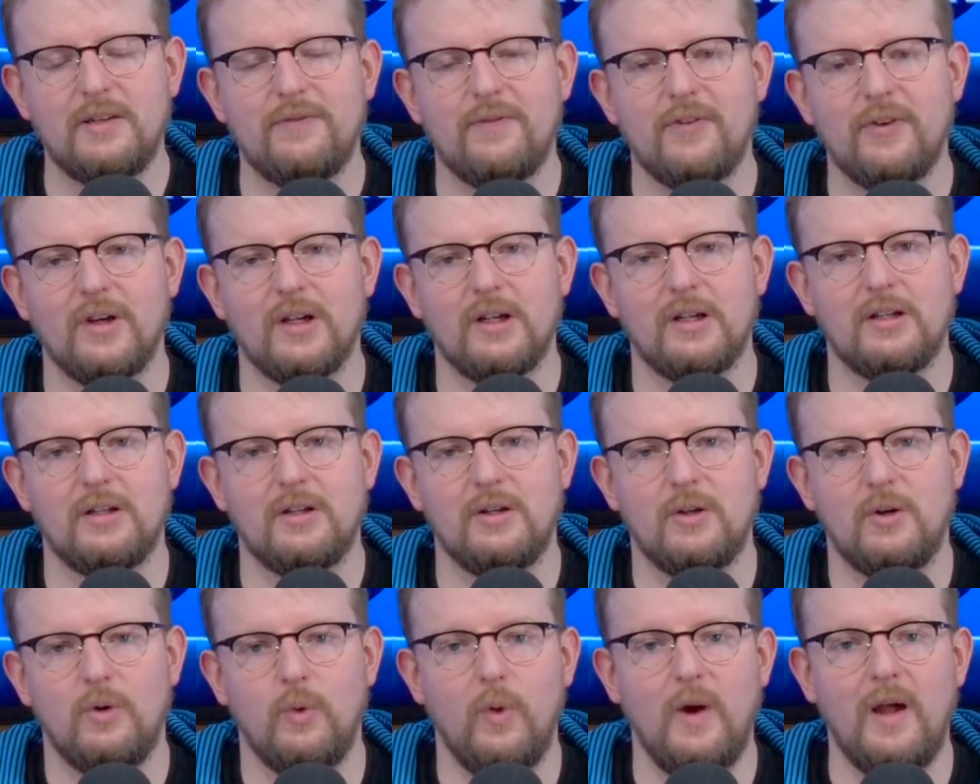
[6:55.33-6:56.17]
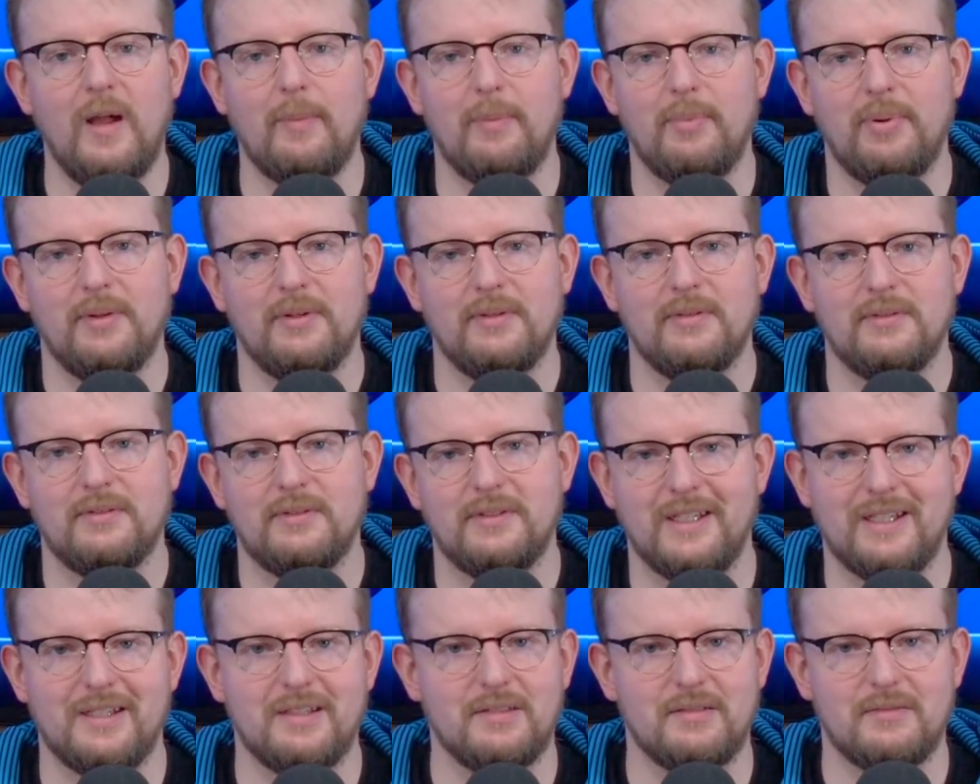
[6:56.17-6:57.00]
for equip
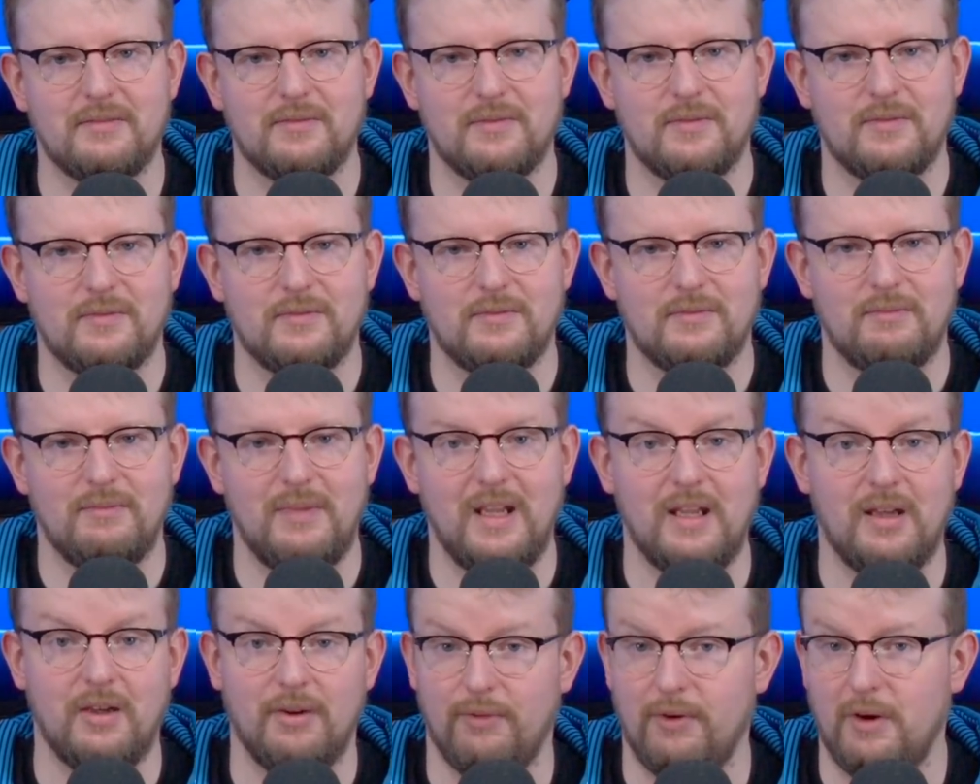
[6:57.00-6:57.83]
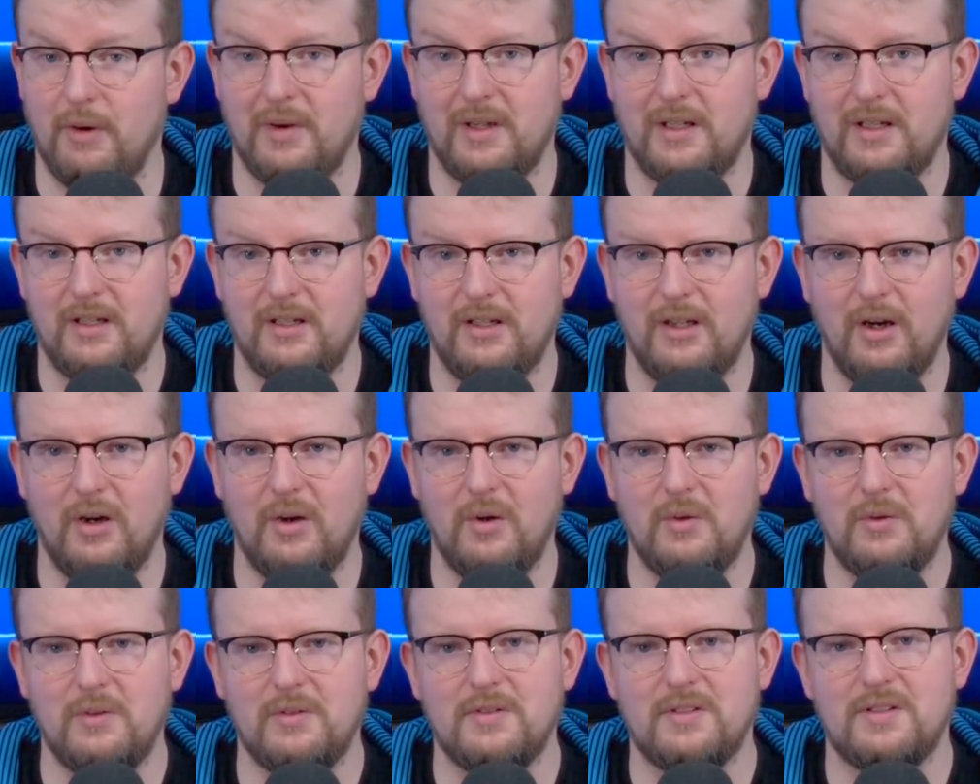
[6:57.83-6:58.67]
didn't make heroic
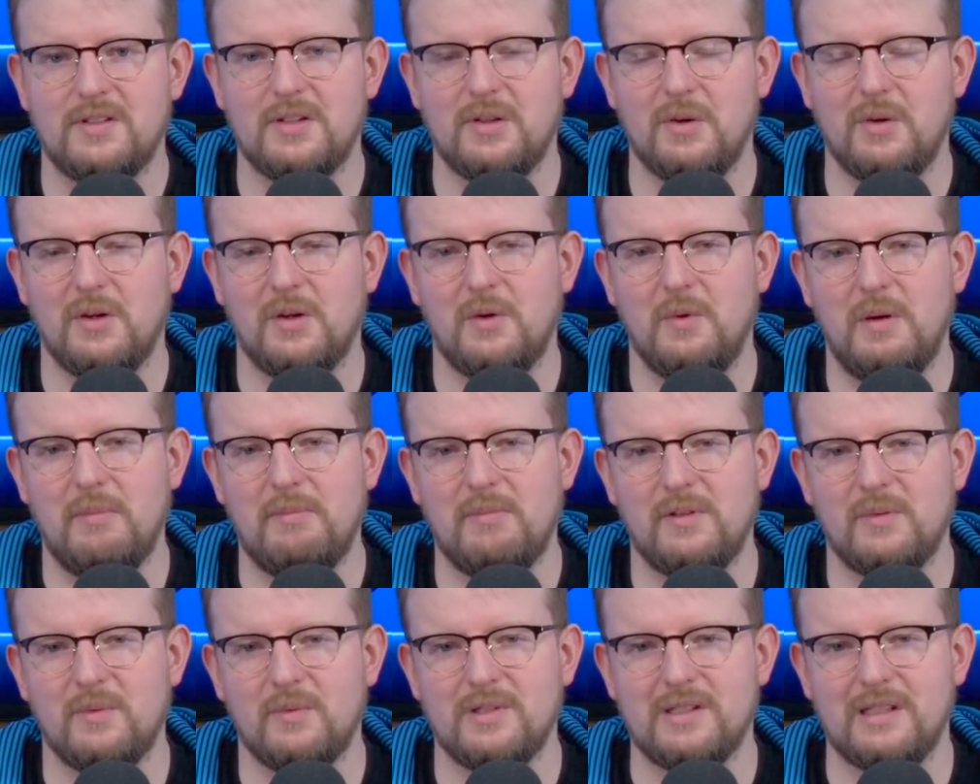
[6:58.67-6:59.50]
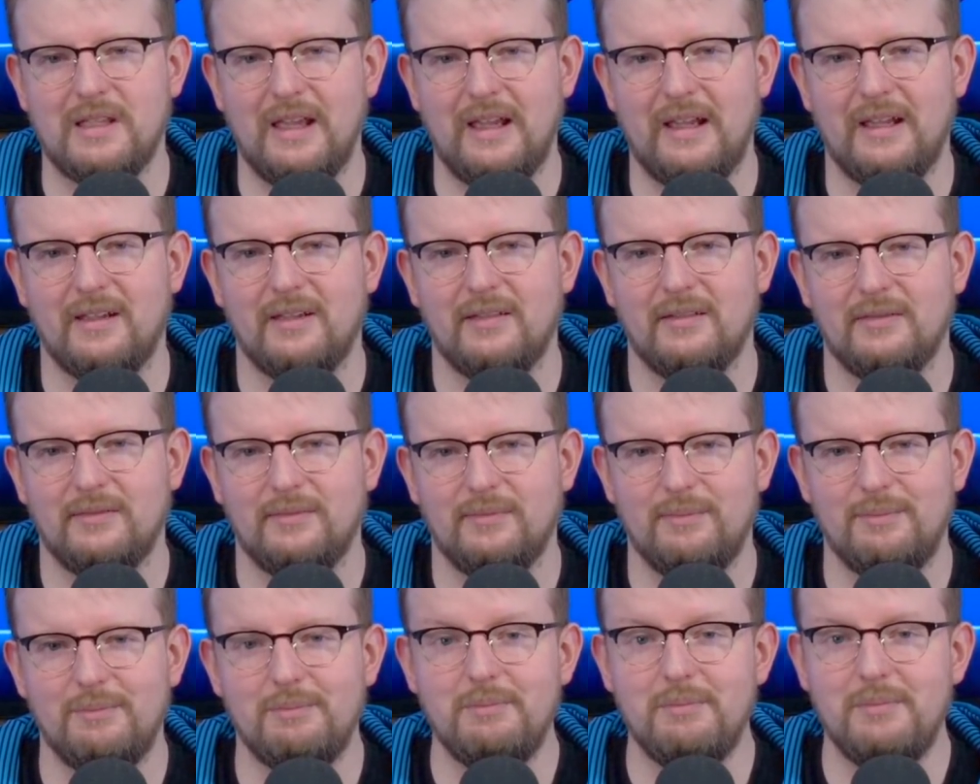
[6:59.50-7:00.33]
go, so equipment was like
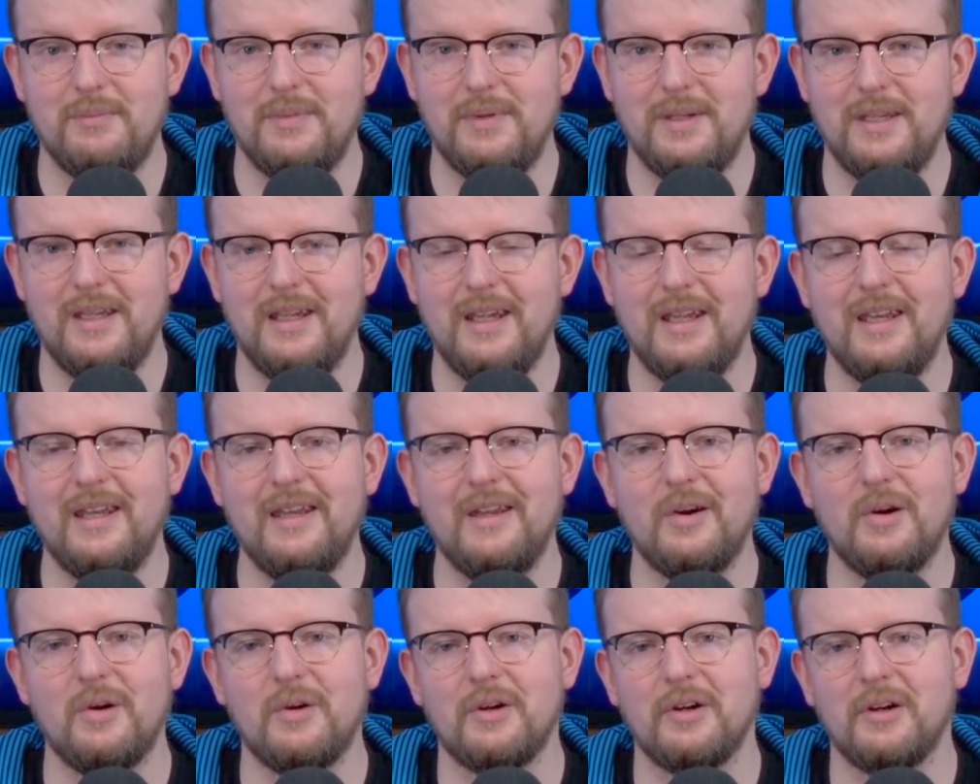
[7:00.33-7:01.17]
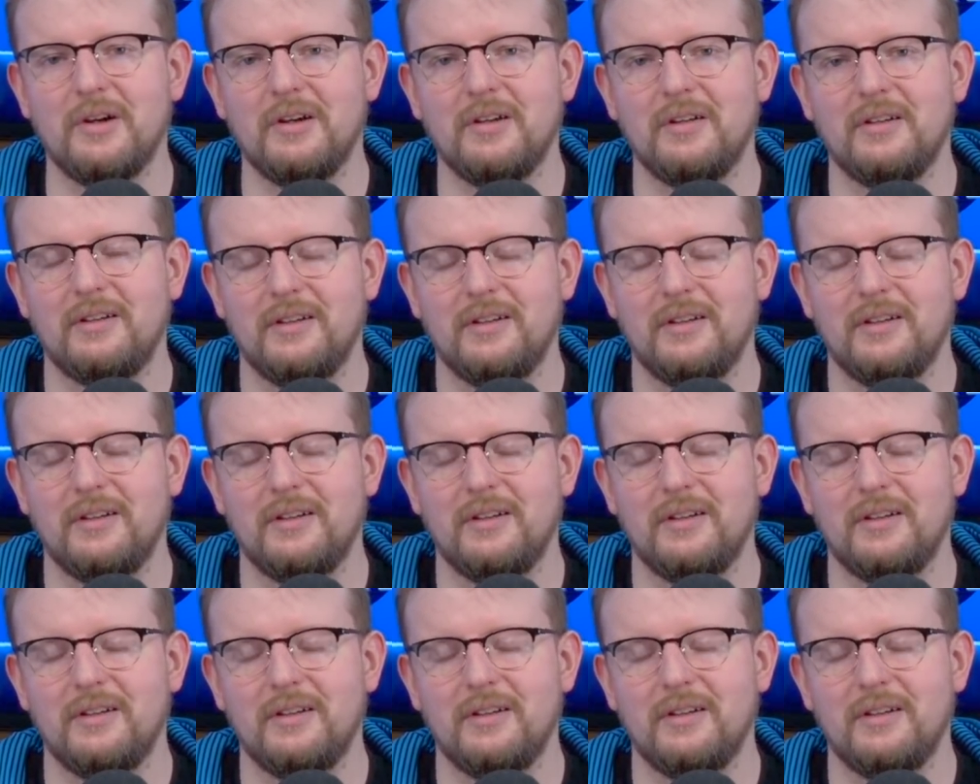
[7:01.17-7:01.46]
mediocre.